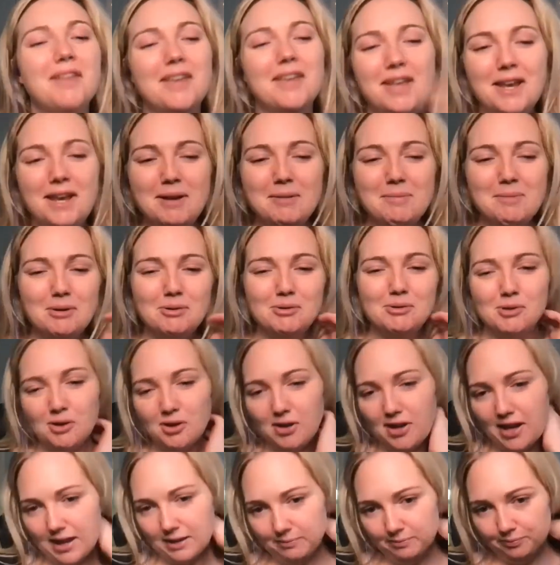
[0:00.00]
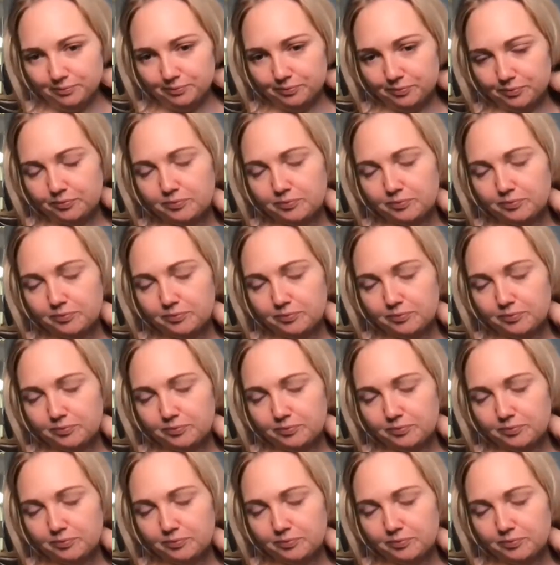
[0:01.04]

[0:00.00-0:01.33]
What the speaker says: Getting emotional again.